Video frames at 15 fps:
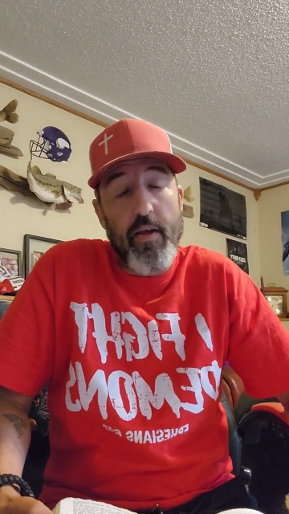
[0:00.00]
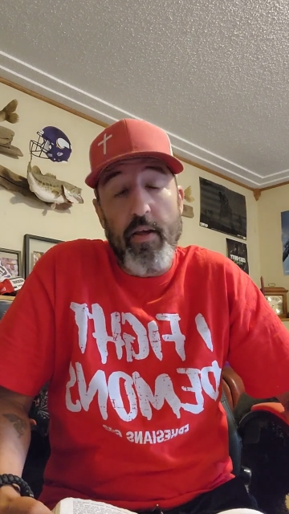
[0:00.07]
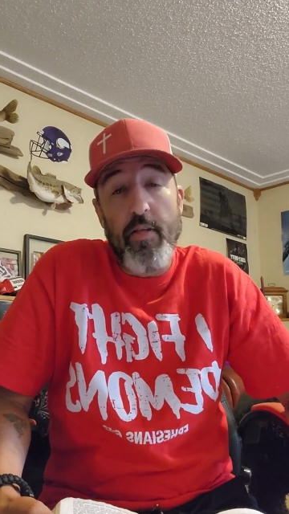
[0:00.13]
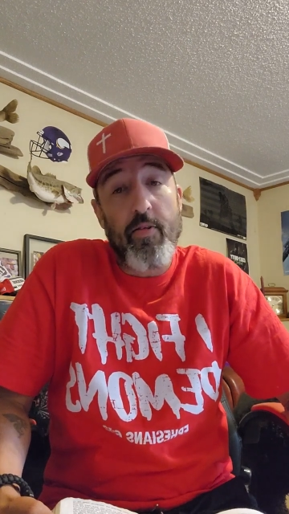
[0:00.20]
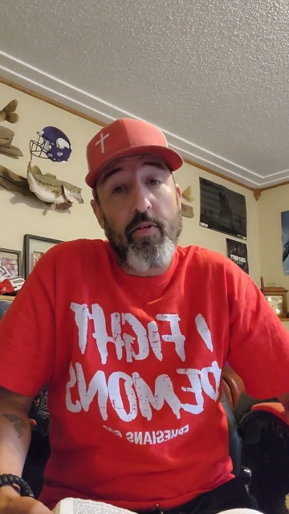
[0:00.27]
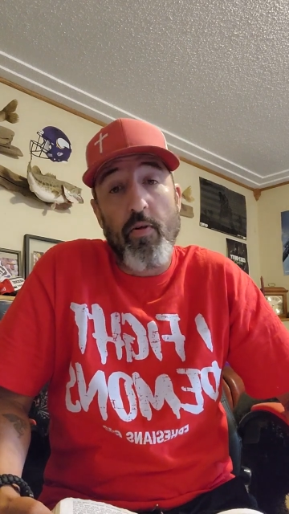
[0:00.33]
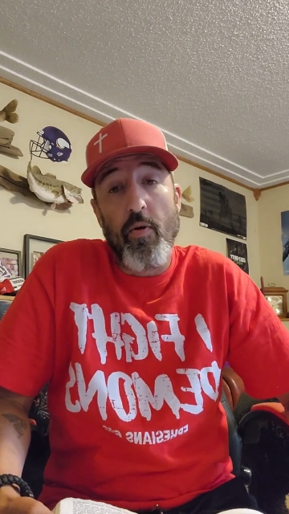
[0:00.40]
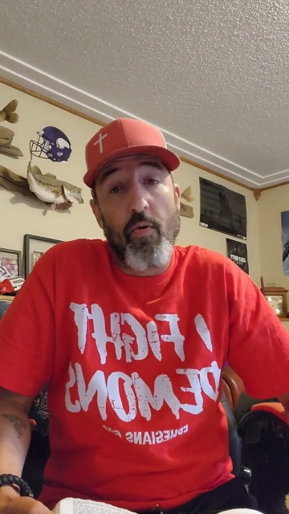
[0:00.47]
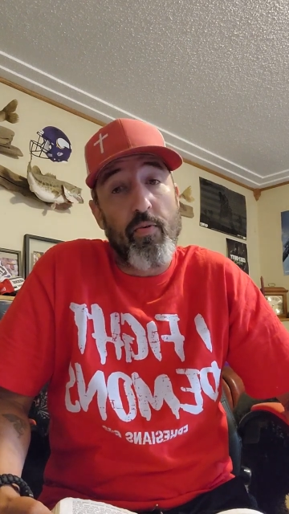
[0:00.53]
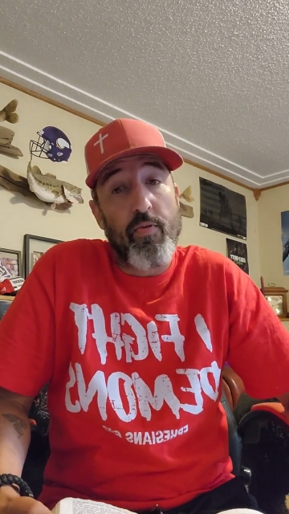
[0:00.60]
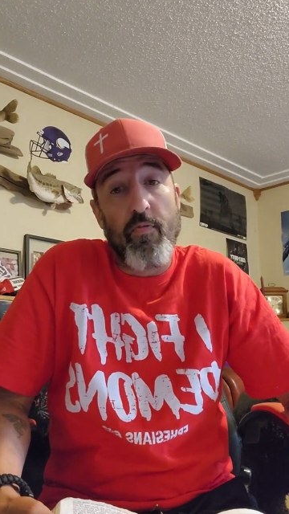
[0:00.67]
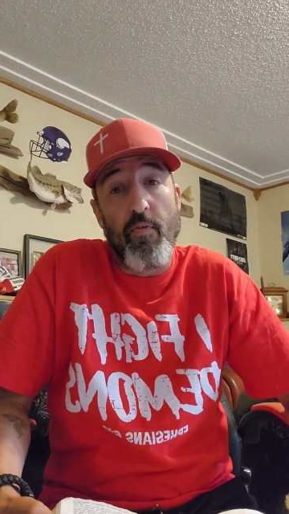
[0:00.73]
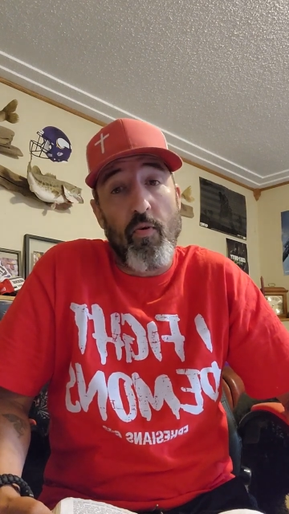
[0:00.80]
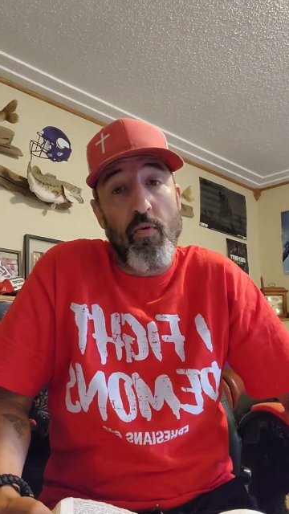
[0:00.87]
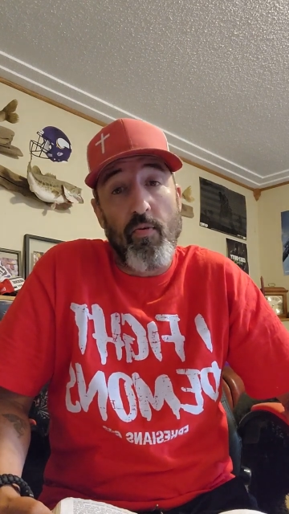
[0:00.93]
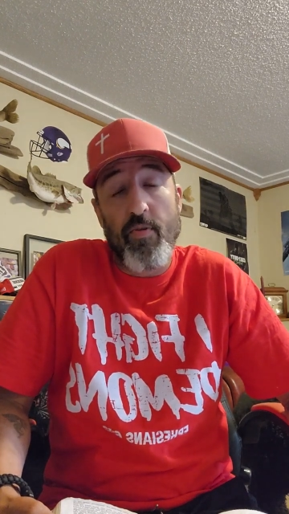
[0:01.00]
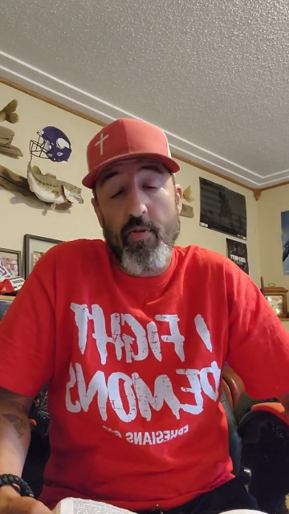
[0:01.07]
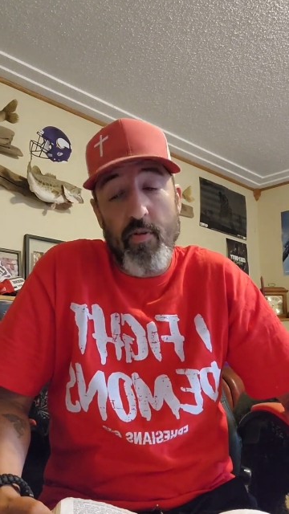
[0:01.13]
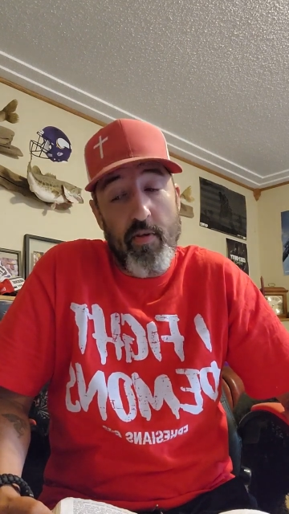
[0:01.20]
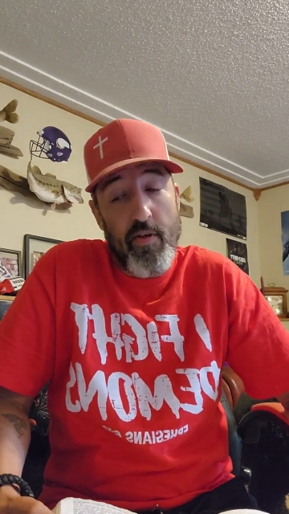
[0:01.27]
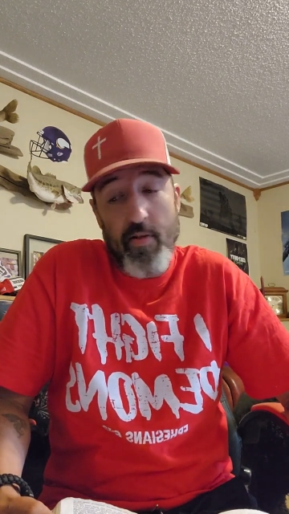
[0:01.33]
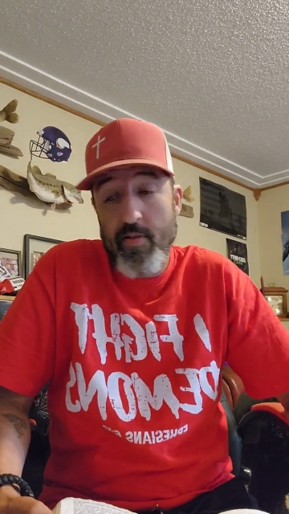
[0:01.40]
He's close,
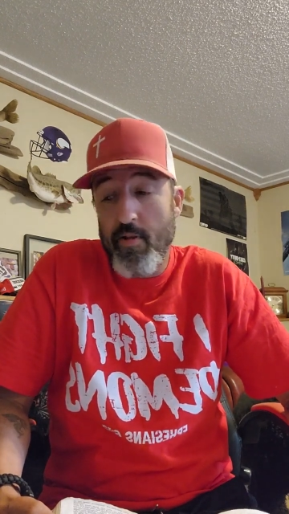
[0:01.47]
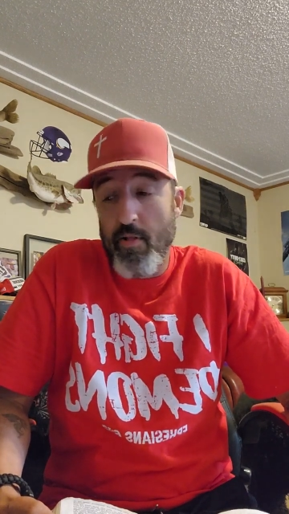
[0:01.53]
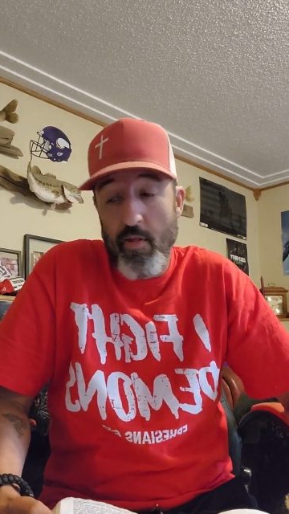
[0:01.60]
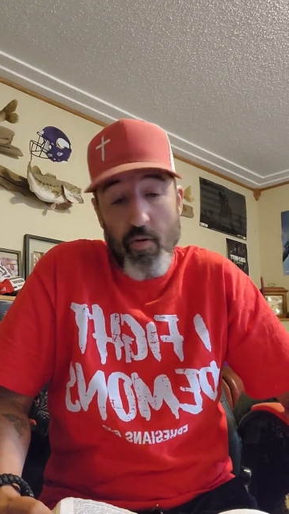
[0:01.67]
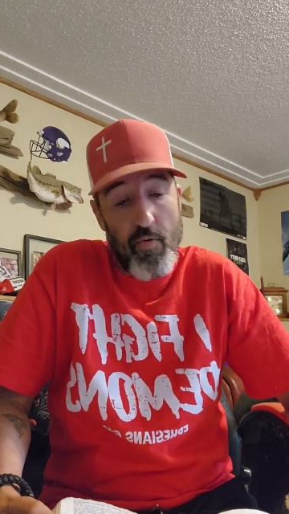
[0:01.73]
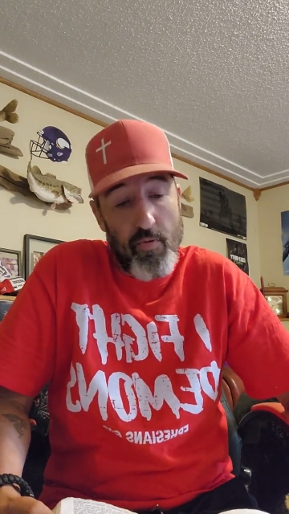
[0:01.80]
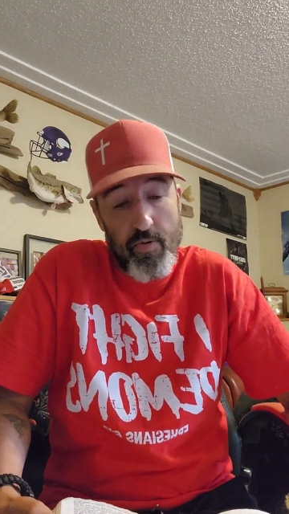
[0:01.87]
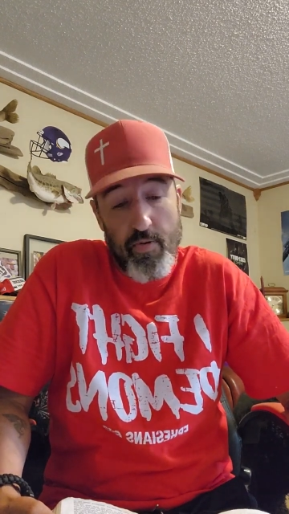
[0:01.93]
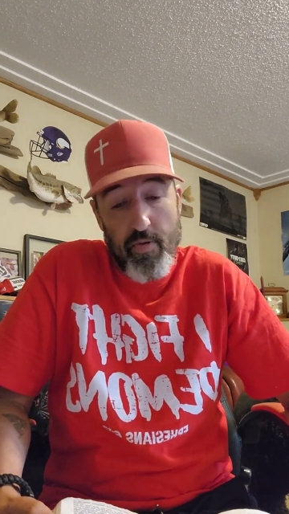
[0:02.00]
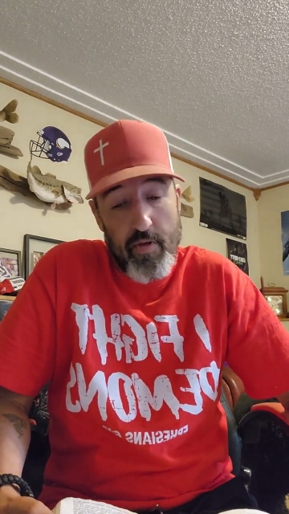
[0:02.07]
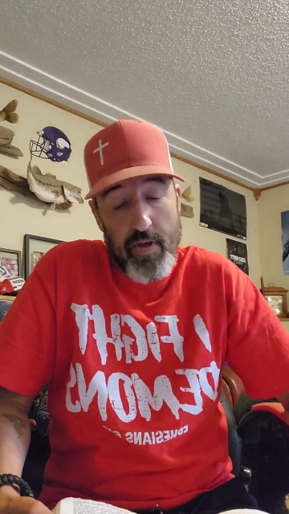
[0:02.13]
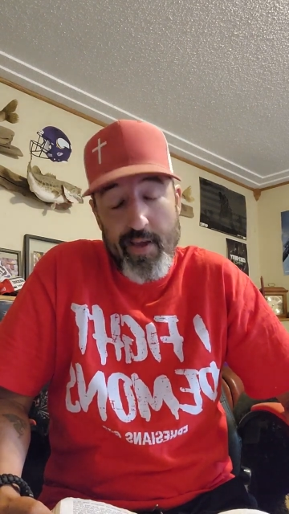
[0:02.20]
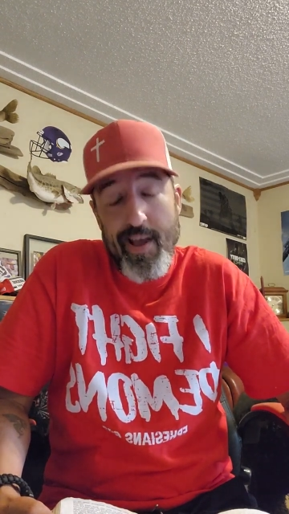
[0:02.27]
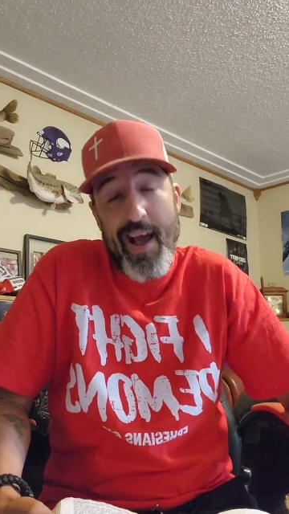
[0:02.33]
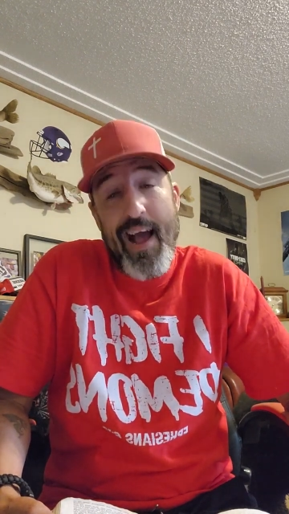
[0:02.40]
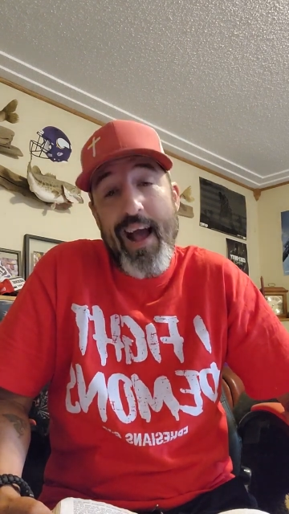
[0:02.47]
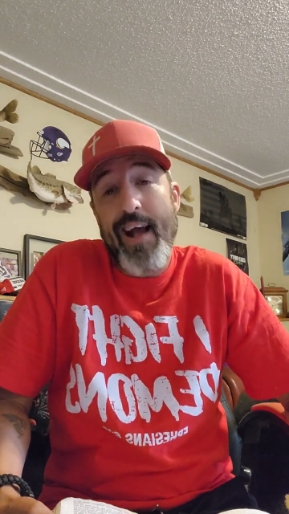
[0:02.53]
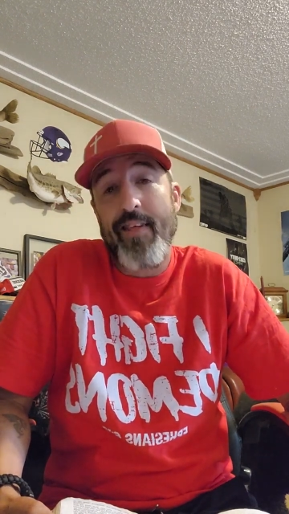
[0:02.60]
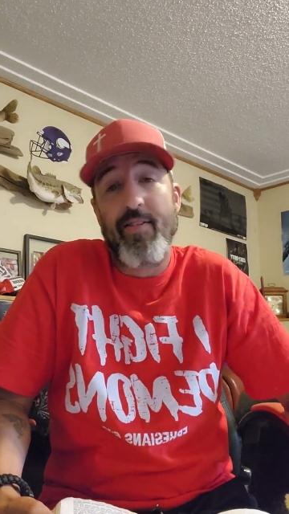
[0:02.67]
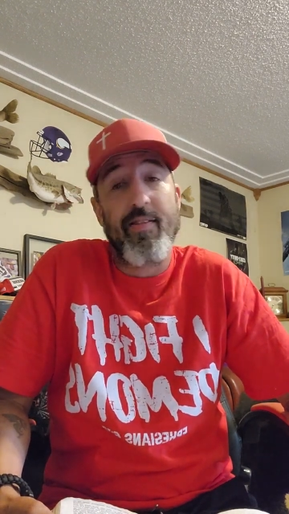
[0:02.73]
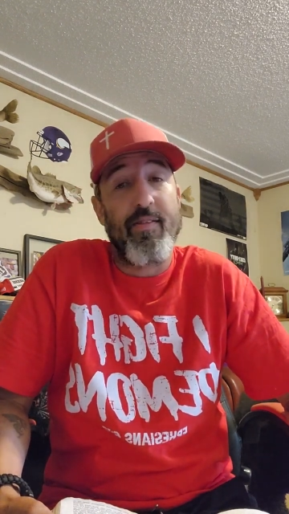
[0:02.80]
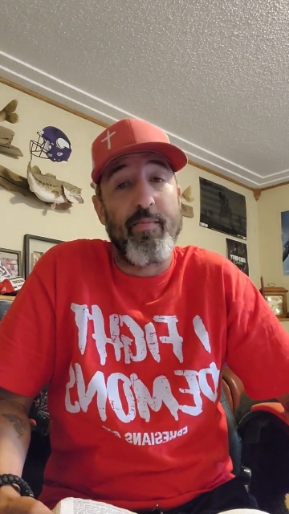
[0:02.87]
folks. He's close. He
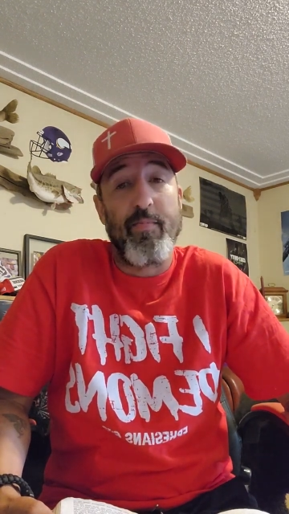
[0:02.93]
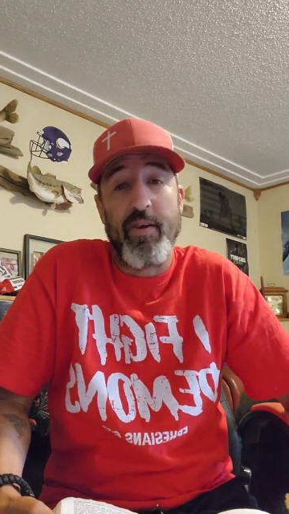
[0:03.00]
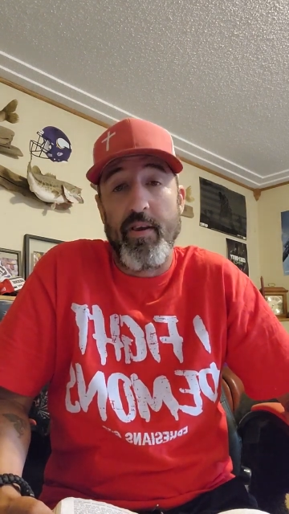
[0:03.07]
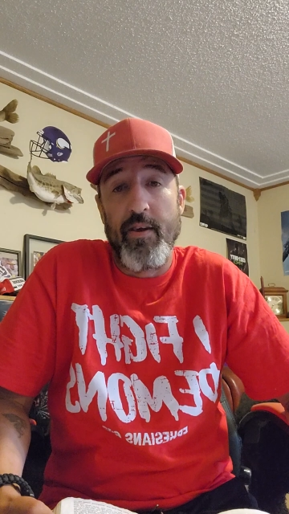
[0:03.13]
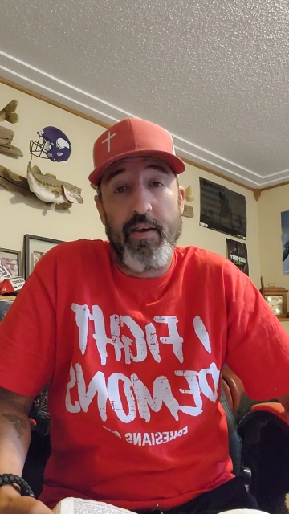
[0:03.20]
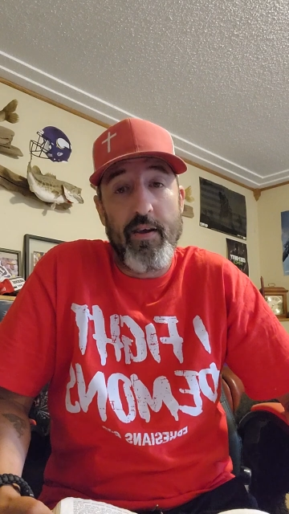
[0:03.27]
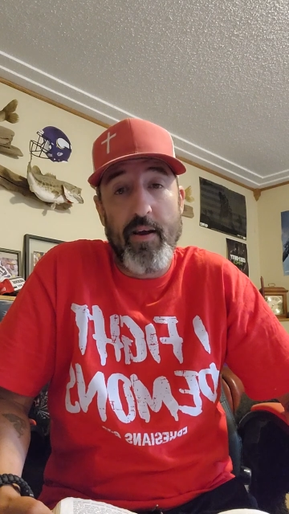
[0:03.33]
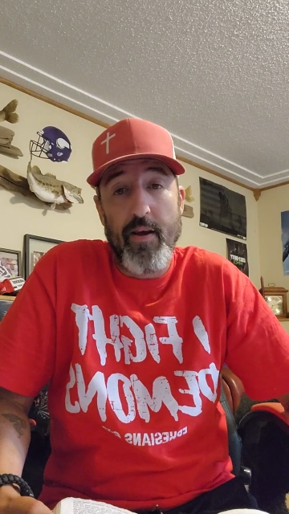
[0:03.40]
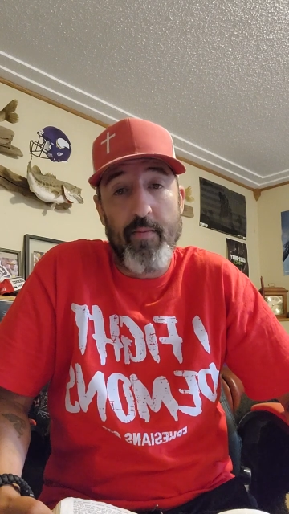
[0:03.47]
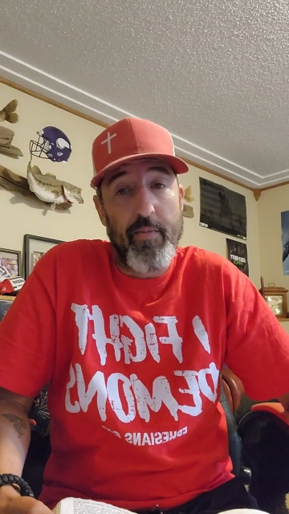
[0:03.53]
has to be.